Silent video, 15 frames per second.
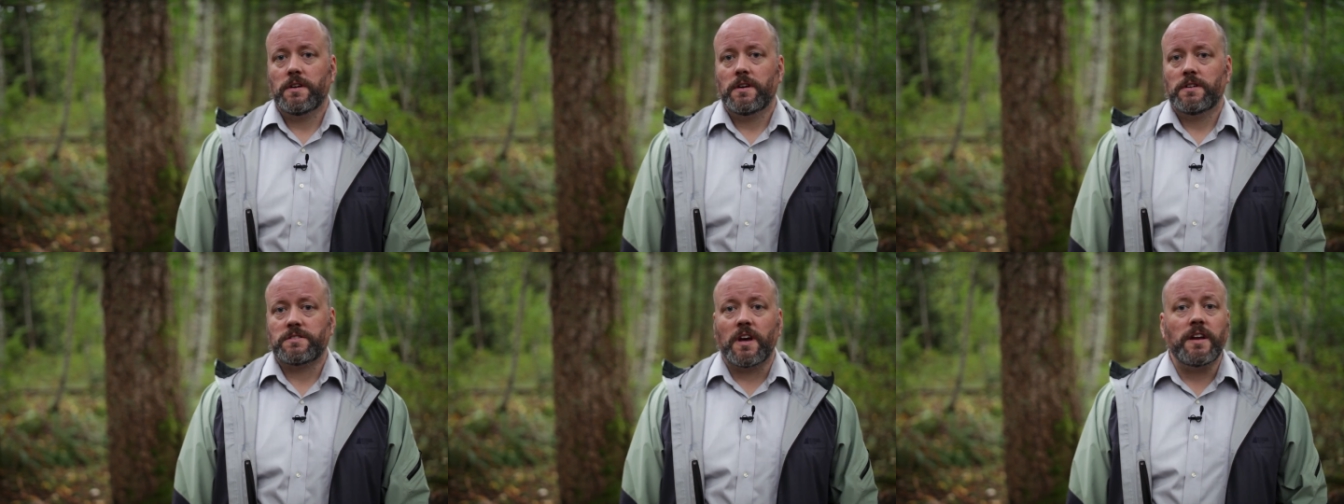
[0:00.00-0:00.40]

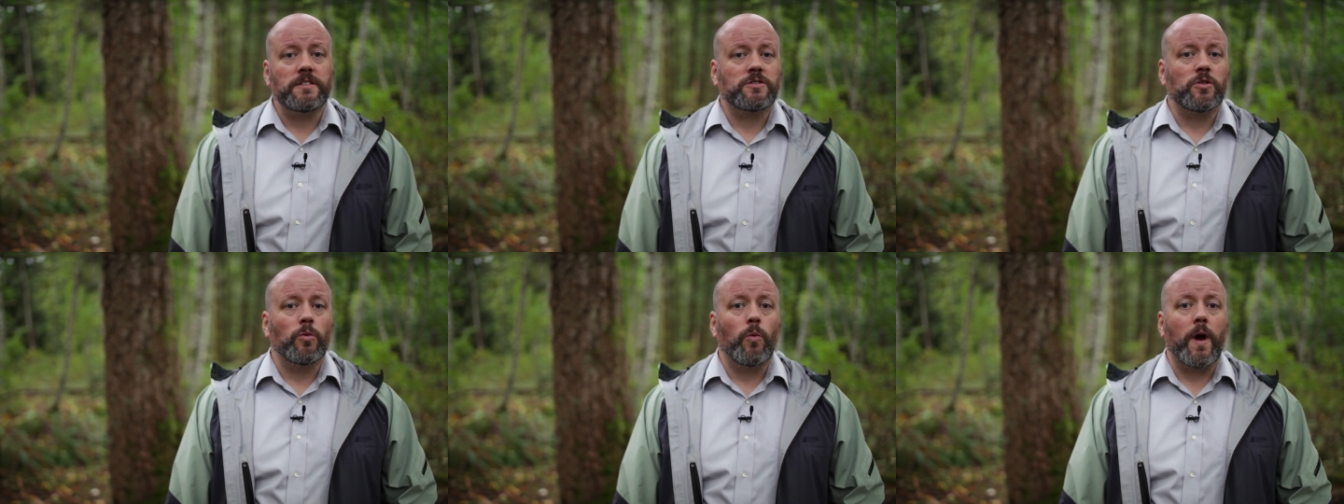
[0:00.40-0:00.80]

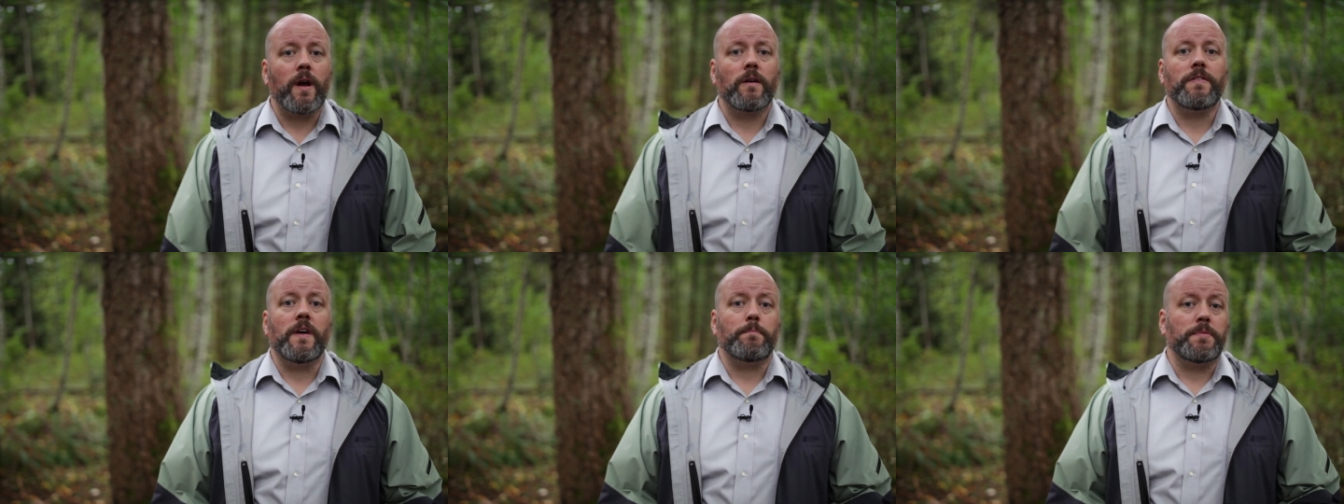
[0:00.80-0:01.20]
scientists are
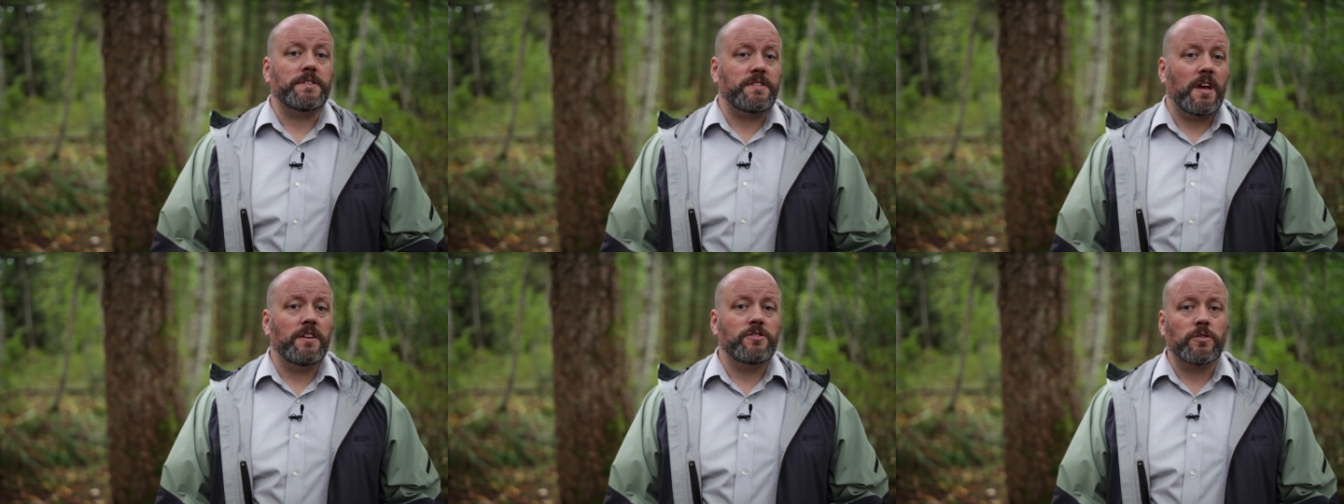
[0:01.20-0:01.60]
aware that
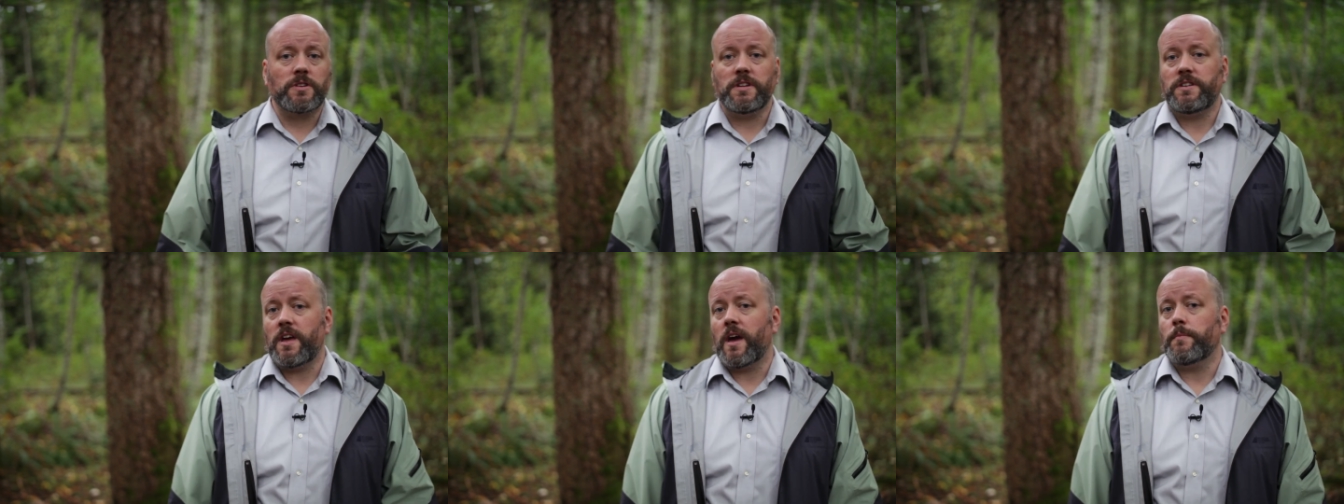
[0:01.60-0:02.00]
potential
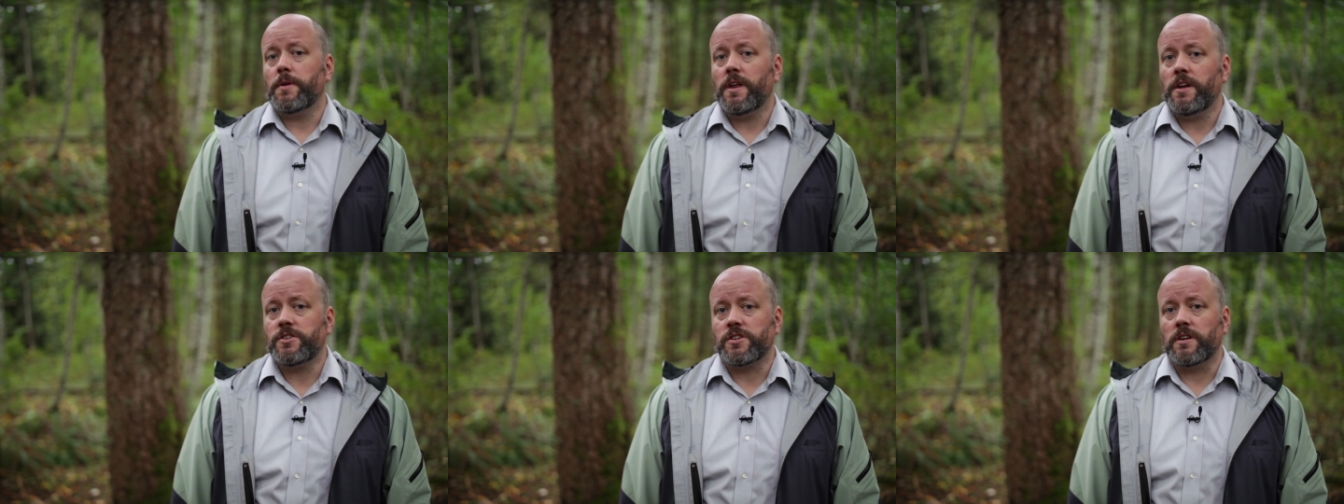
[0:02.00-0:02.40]

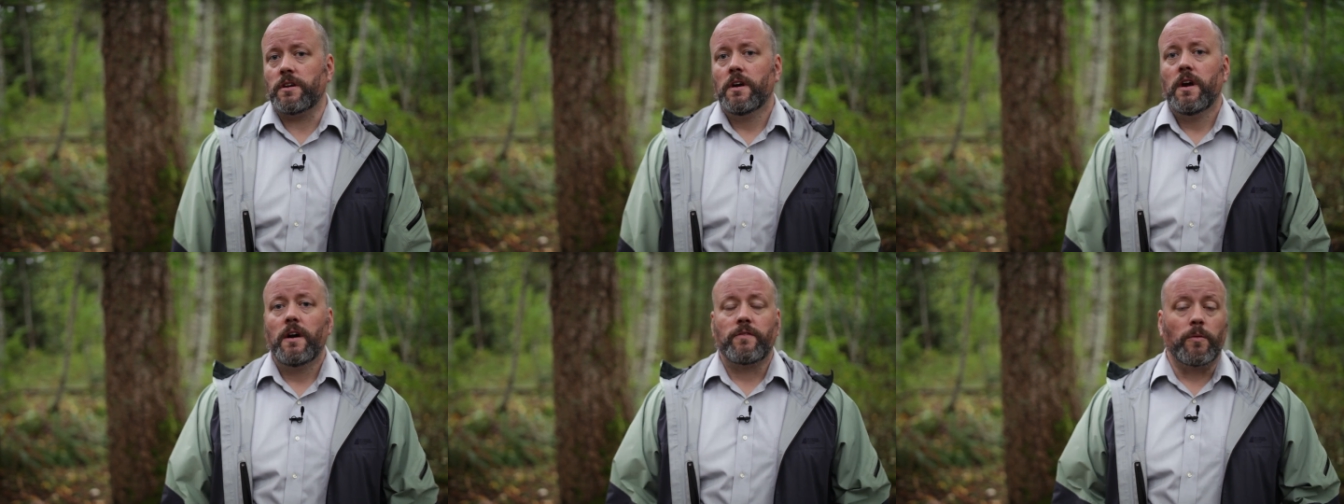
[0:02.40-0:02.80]
contamination
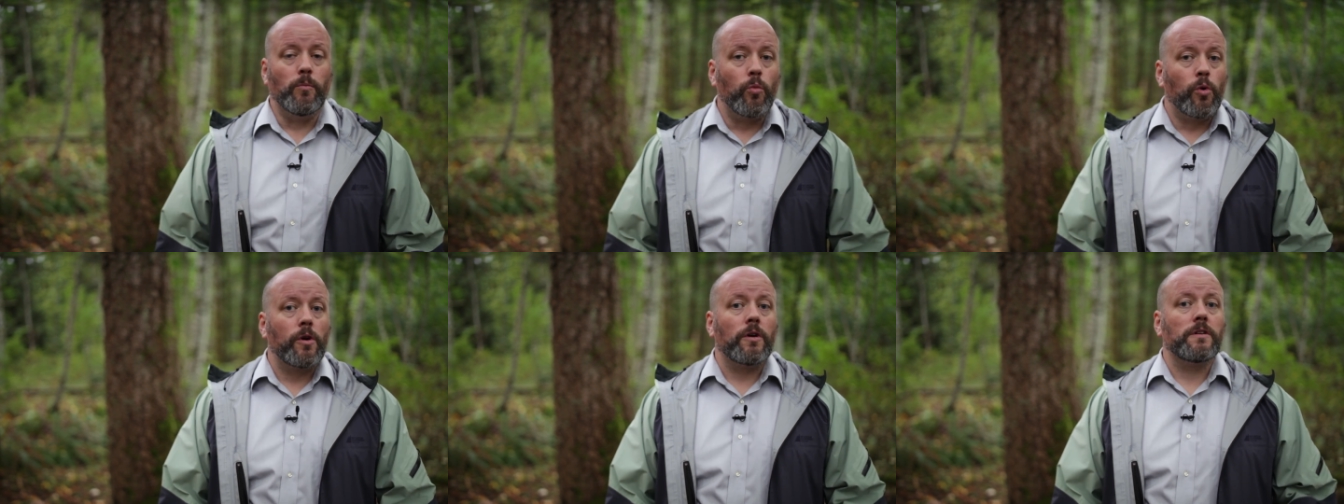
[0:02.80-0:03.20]
from
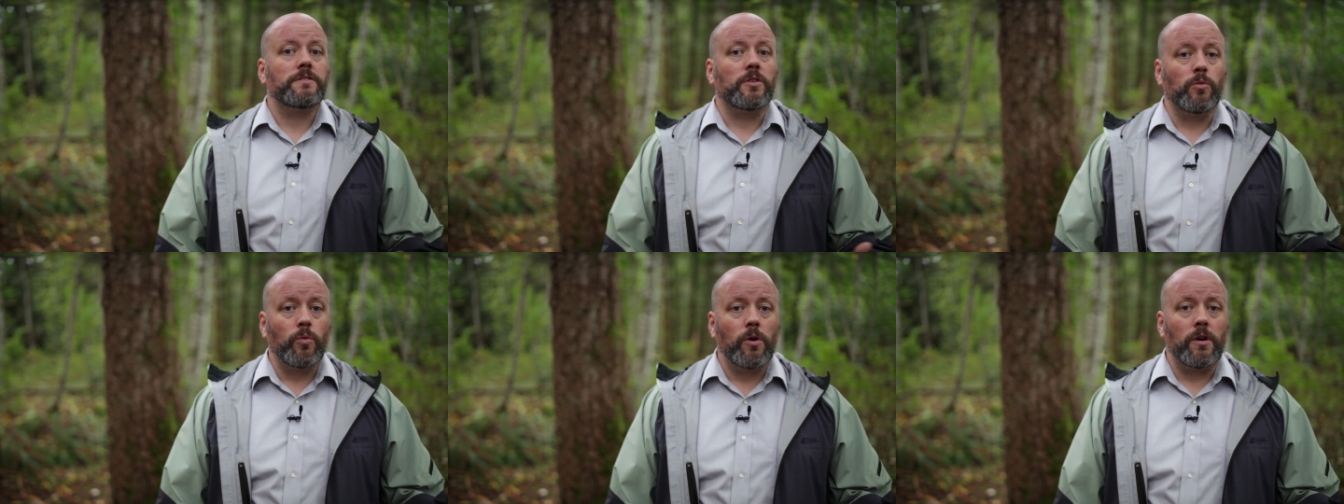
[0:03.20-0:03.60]
world
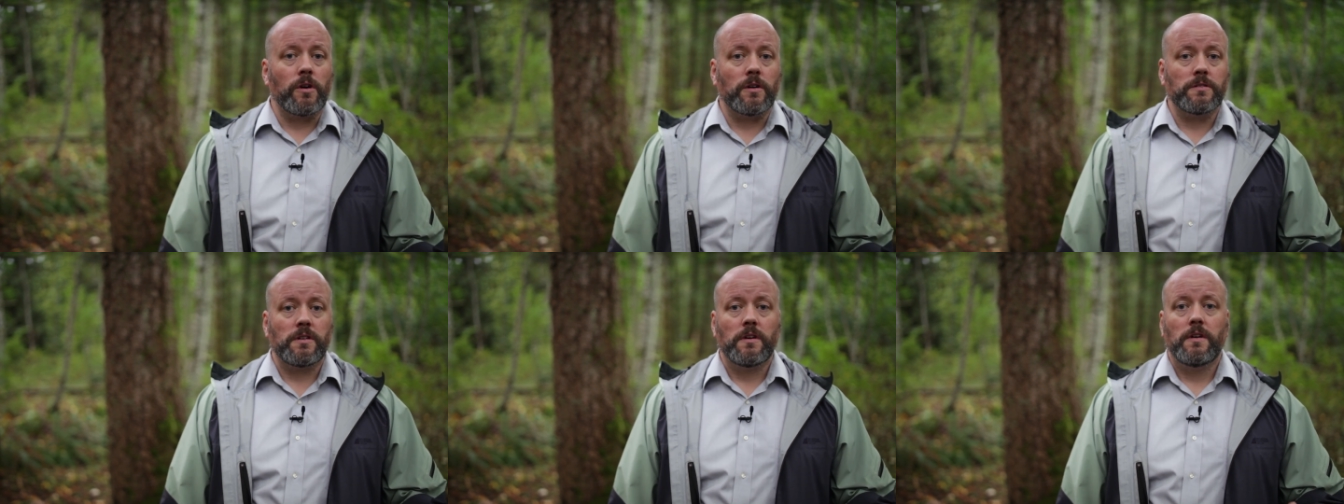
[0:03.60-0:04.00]
to
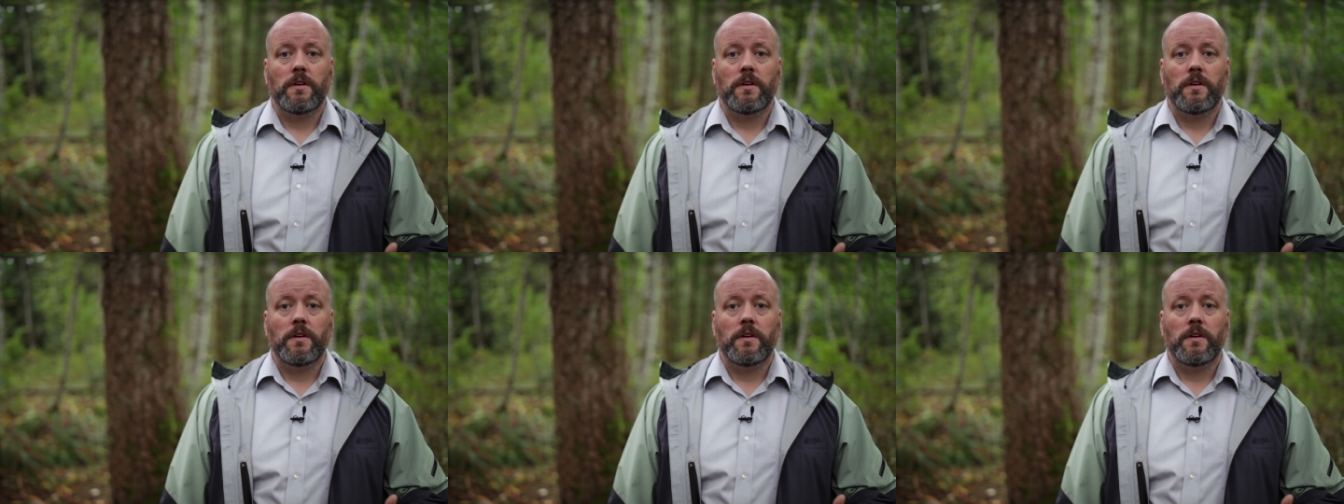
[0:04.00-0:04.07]
world